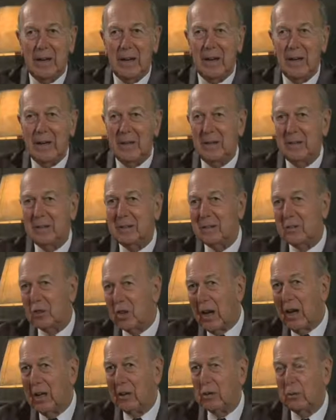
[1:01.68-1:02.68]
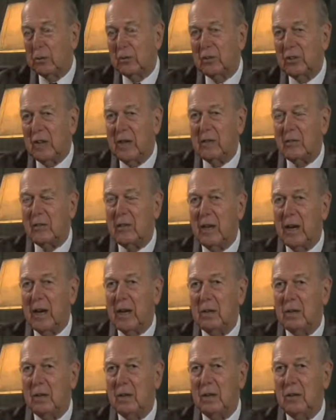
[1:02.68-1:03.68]
I tried to sell the
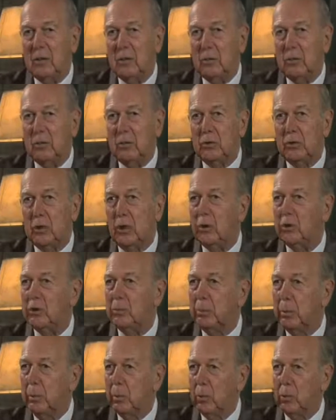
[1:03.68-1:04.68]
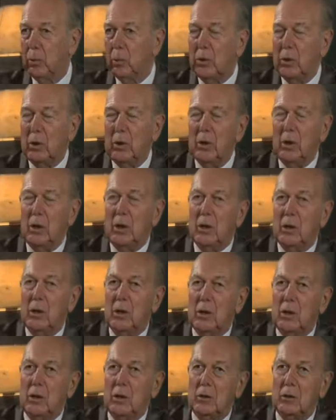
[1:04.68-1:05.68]
idea to Sciences Po
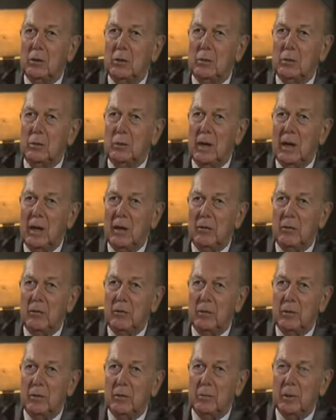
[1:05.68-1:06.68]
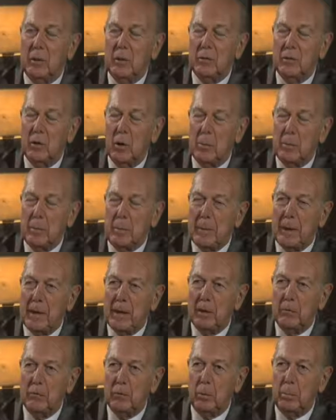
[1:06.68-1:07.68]
uh, to have, because they are
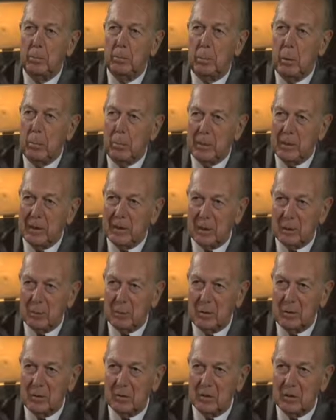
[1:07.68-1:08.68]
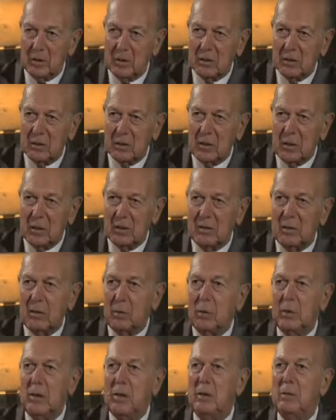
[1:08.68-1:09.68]
preparing for public administration, and I
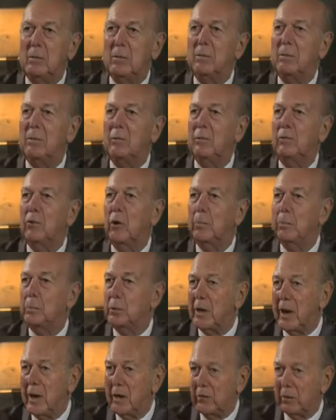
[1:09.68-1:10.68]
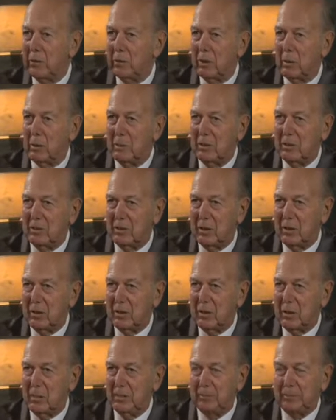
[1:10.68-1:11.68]
said we need for private
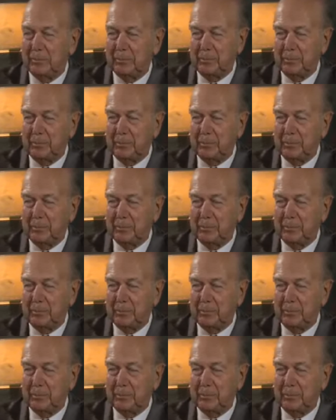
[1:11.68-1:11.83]
administration.